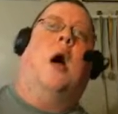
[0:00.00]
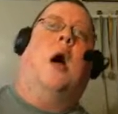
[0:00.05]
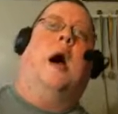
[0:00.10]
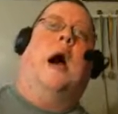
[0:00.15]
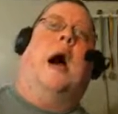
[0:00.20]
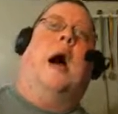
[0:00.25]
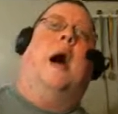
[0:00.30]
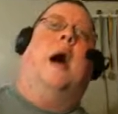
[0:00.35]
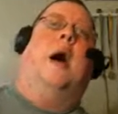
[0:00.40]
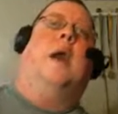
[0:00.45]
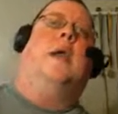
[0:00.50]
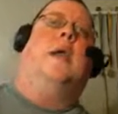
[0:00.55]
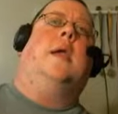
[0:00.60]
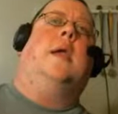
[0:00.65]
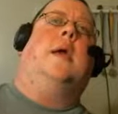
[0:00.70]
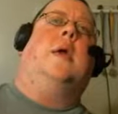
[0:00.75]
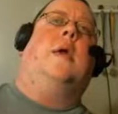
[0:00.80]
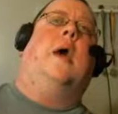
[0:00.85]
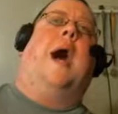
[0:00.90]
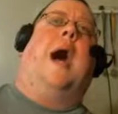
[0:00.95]
I
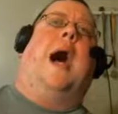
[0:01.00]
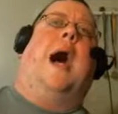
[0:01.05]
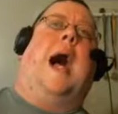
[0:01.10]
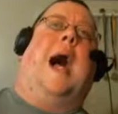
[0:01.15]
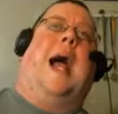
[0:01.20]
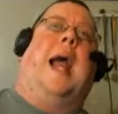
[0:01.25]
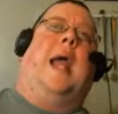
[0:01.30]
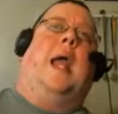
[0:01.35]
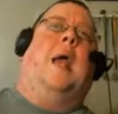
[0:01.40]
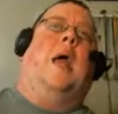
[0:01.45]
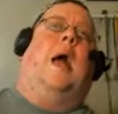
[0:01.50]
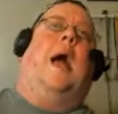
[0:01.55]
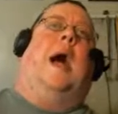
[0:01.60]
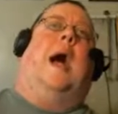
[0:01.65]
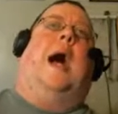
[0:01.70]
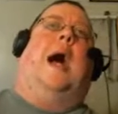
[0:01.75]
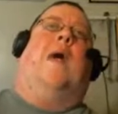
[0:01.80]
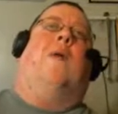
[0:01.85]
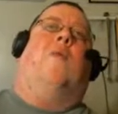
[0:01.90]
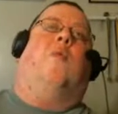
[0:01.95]

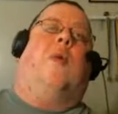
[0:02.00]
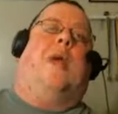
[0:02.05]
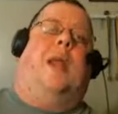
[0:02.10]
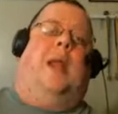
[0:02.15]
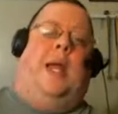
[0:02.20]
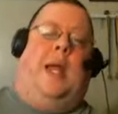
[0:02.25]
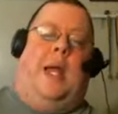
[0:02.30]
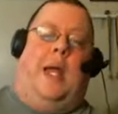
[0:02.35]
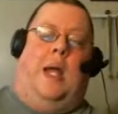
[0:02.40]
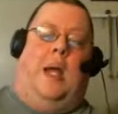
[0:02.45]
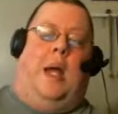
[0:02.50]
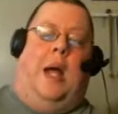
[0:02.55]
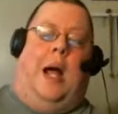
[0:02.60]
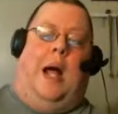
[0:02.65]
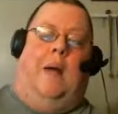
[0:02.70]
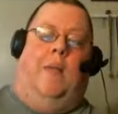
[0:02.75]
really